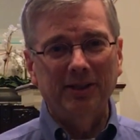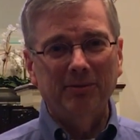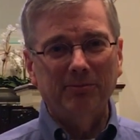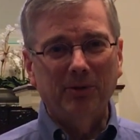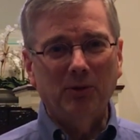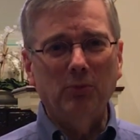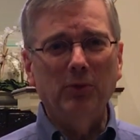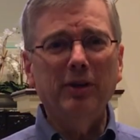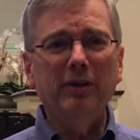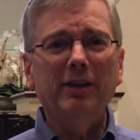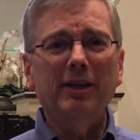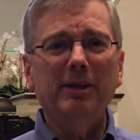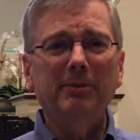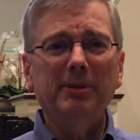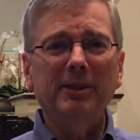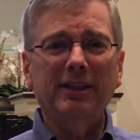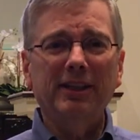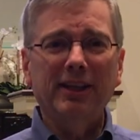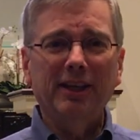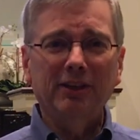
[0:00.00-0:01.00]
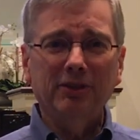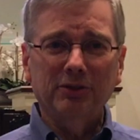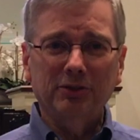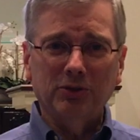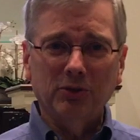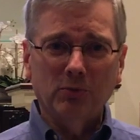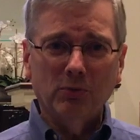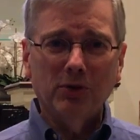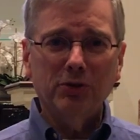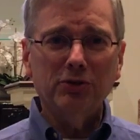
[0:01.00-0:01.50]
But we're coming together
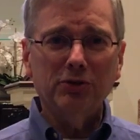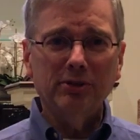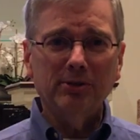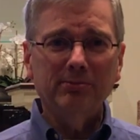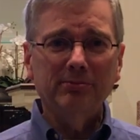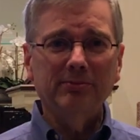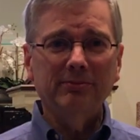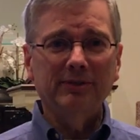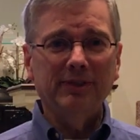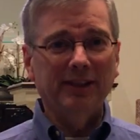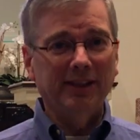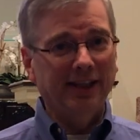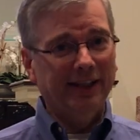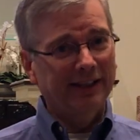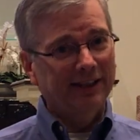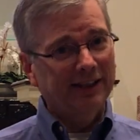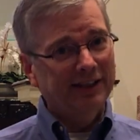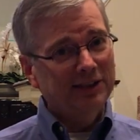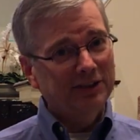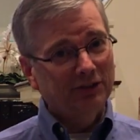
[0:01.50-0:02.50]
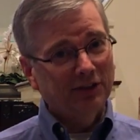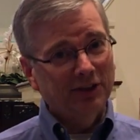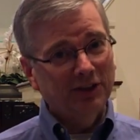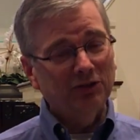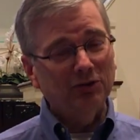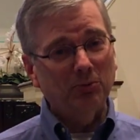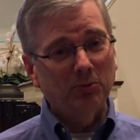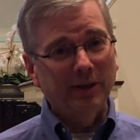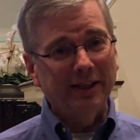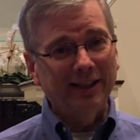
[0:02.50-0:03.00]
to worship at least
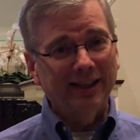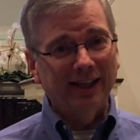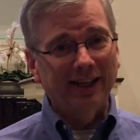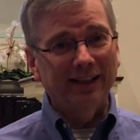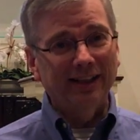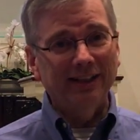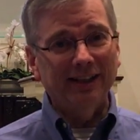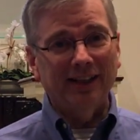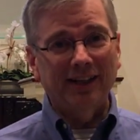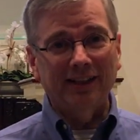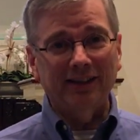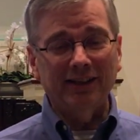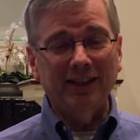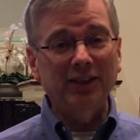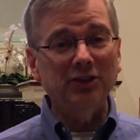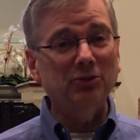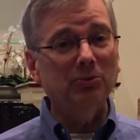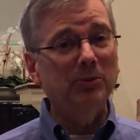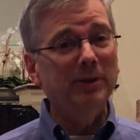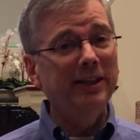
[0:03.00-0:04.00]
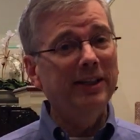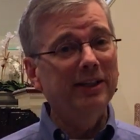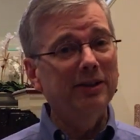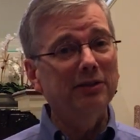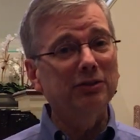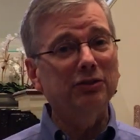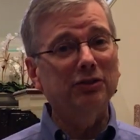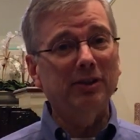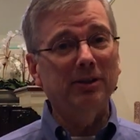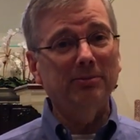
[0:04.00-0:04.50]
this weekend, unless we
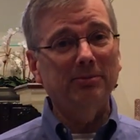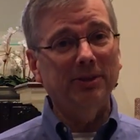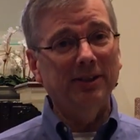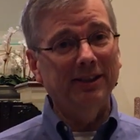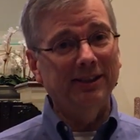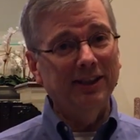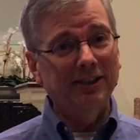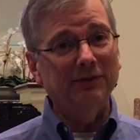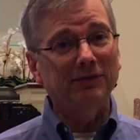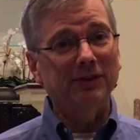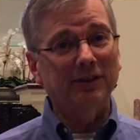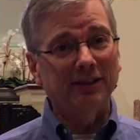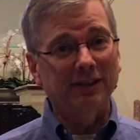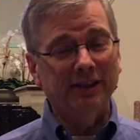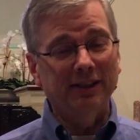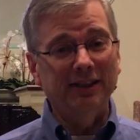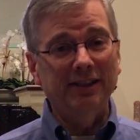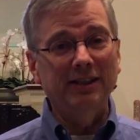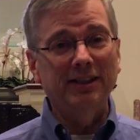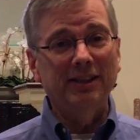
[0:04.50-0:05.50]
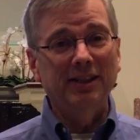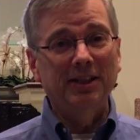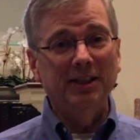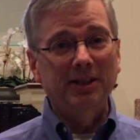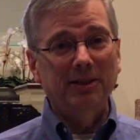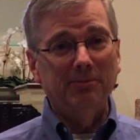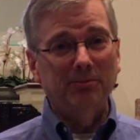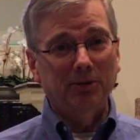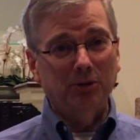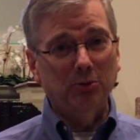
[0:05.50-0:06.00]
hear something differently
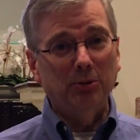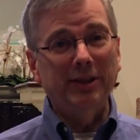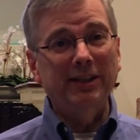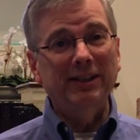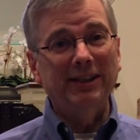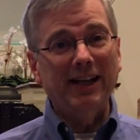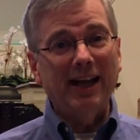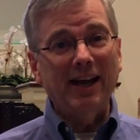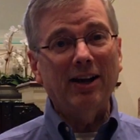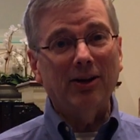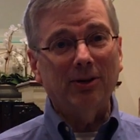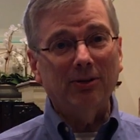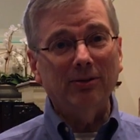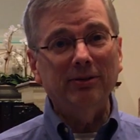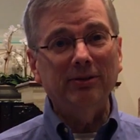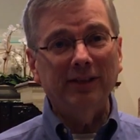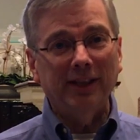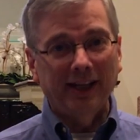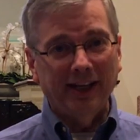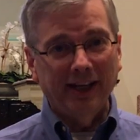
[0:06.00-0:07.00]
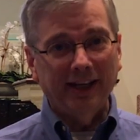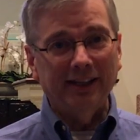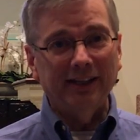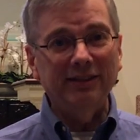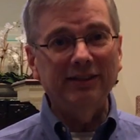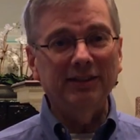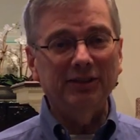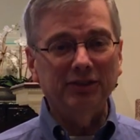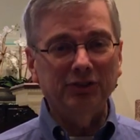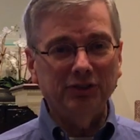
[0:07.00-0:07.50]
between now
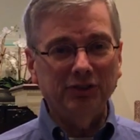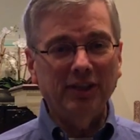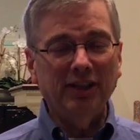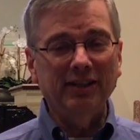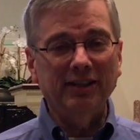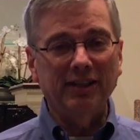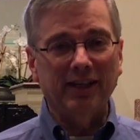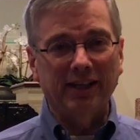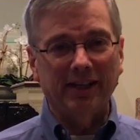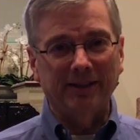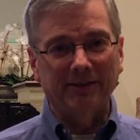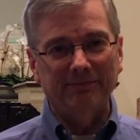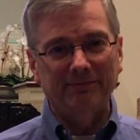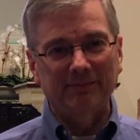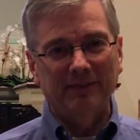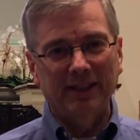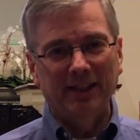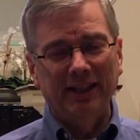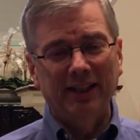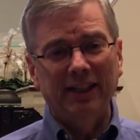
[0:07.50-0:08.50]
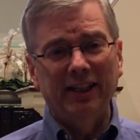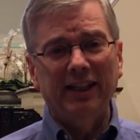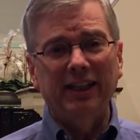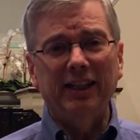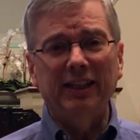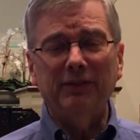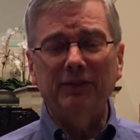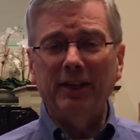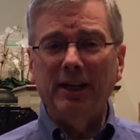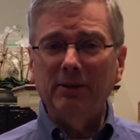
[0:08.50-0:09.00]
and Sunday.
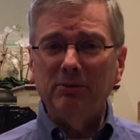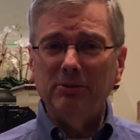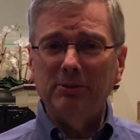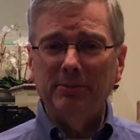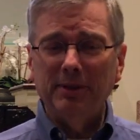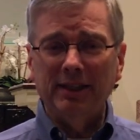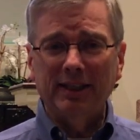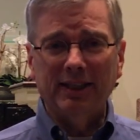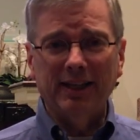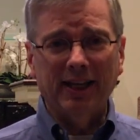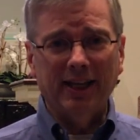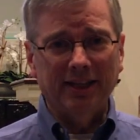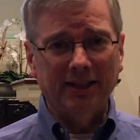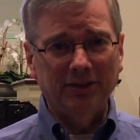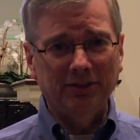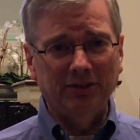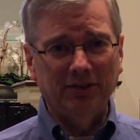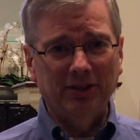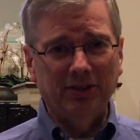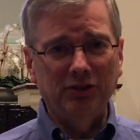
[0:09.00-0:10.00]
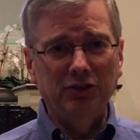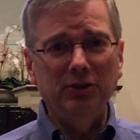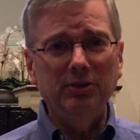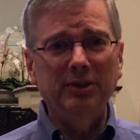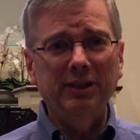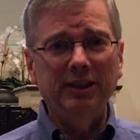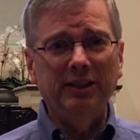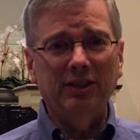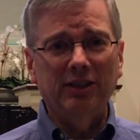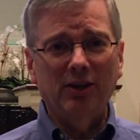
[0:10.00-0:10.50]
And if that would be the case, then
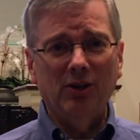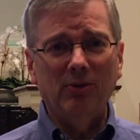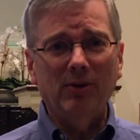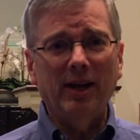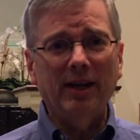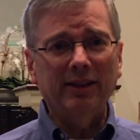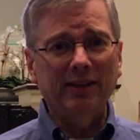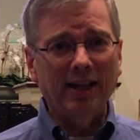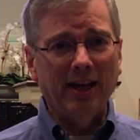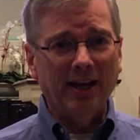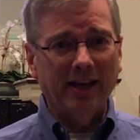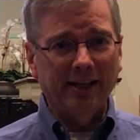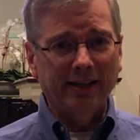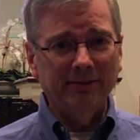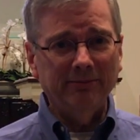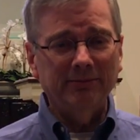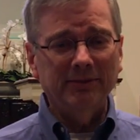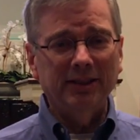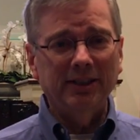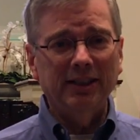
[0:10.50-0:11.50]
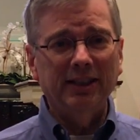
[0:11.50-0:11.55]
you'd need to go online